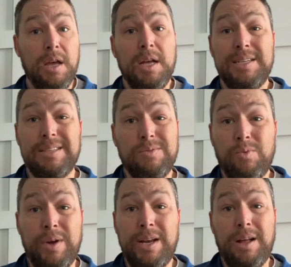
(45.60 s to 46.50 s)
doesn't
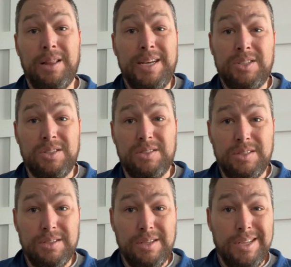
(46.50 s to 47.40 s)
win
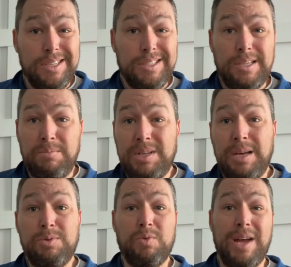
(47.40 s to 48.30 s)
elections.
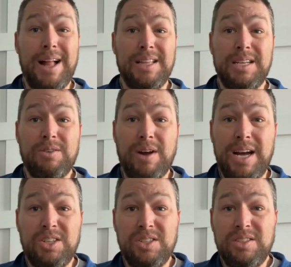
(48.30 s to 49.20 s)
Sometimes reality
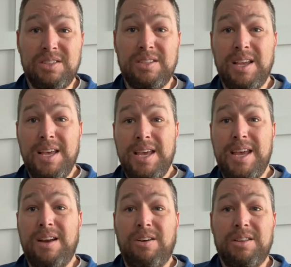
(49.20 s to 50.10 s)
crashes
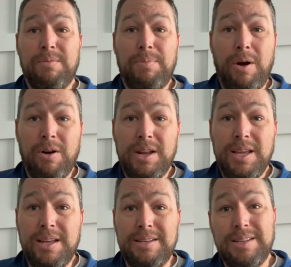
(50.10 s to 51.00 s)
in on the party
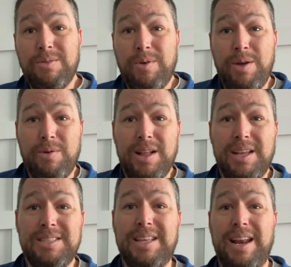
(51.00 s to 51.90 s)
and we
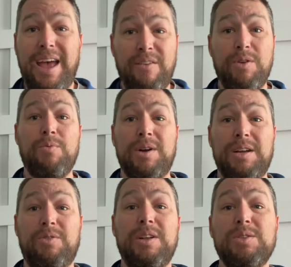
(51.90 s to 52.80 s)
realize that everyone
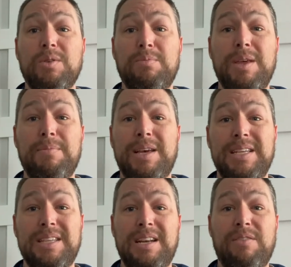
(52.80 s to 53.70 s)
agrees with me
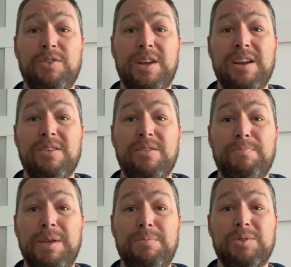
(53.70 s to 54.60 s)
because I never hear
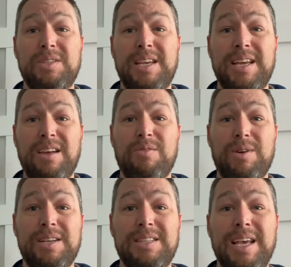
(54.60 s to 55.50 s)
people saying
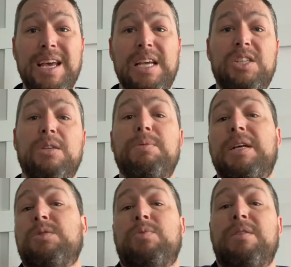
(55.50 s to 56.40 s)
otherwise. It's just
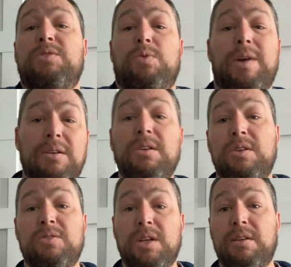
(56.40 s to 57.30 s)
because we have surrounded
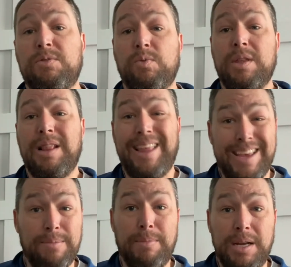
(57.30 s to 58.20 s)
ourselves with
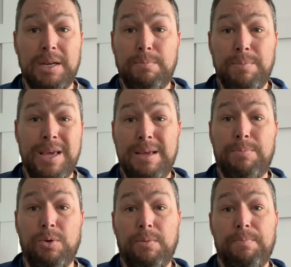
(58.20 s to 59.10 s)
like-minded
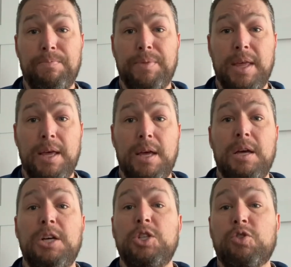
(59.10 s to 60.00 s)
people.
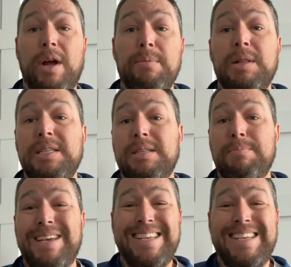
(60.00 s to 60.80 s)
Tribalism